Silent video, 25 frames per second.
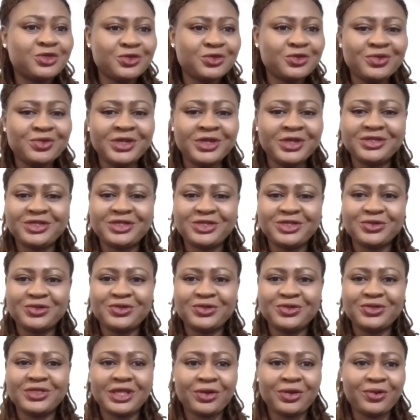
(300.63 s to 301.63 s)
zoom
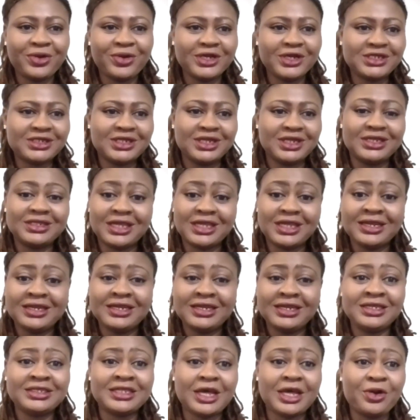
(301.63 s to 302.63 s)
into the questions. And
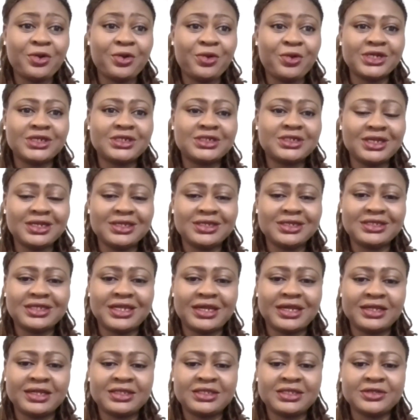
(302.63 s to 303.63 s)
these are questions
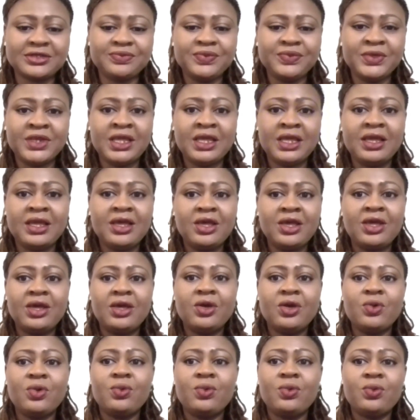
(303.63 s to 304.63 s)
that
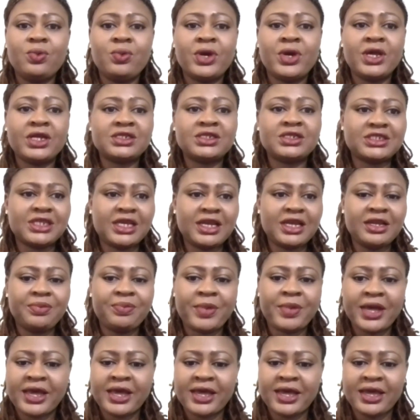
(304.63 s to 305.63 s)
were
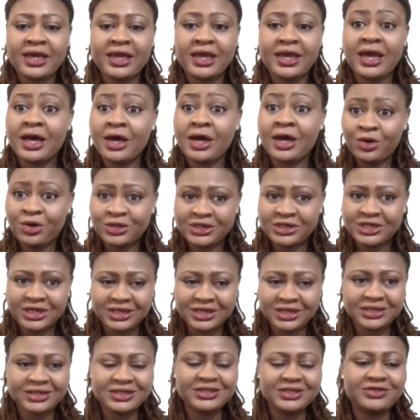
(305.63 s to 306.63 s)
shared by our
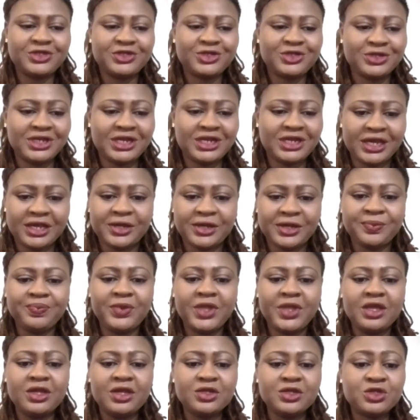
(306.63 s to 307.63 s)
audience today.
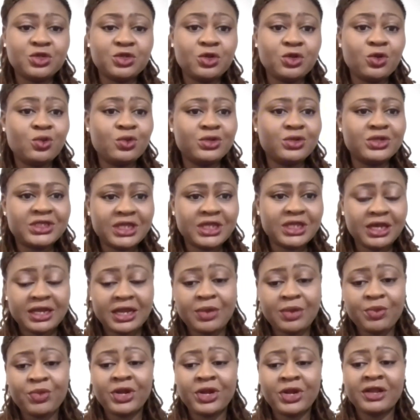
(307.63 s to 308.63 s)
So we'll take
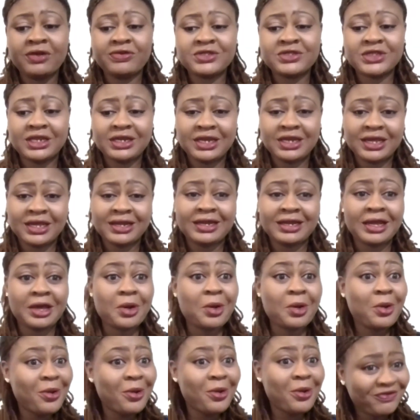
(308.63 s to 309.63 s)
them one after the
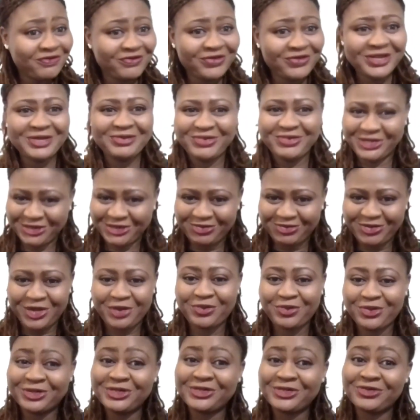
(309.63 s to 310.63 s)
other. Hopefully we should be
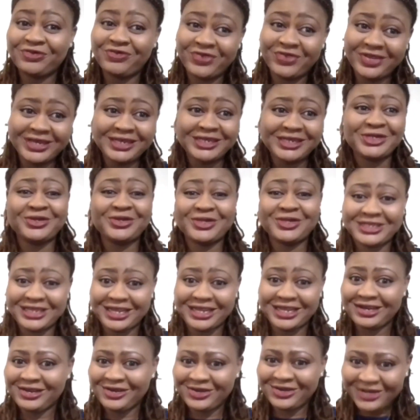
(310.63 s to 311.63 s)
able to finish because
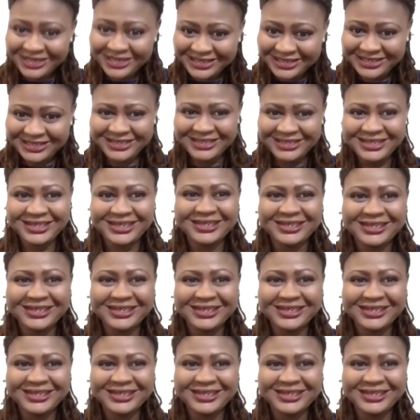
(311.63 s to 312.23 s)
there are lots,